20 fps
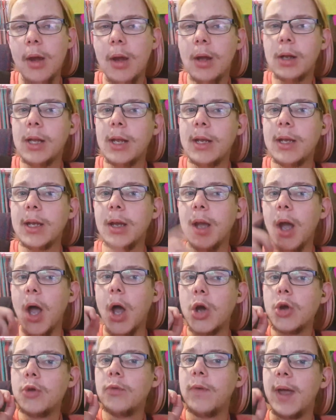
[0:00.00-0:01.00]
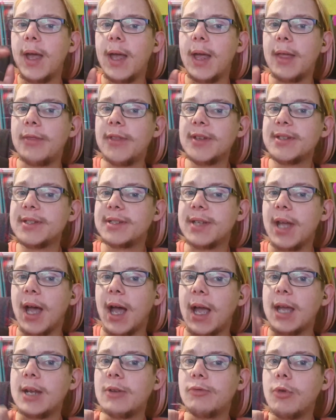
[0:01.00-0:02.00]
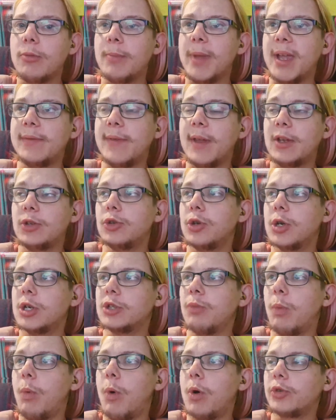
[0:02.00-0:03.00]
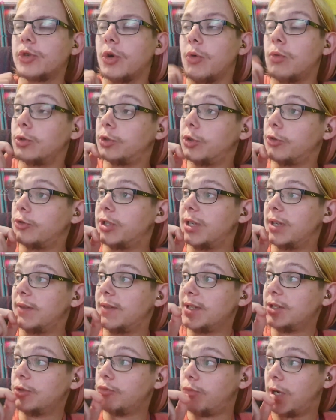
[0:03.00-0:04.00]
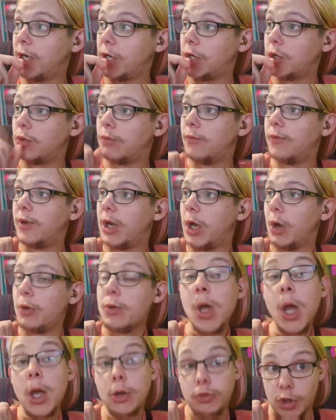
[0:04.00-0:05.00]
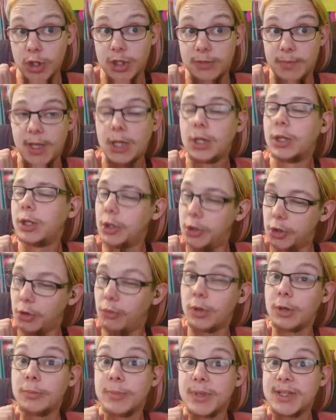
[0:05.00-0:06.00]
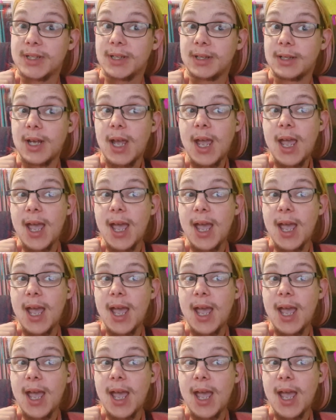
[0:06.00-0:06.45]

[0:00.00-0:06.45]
Clicking over this side will mean that you guys will want to also see this really cool video. Trust me, you don't want to miss it.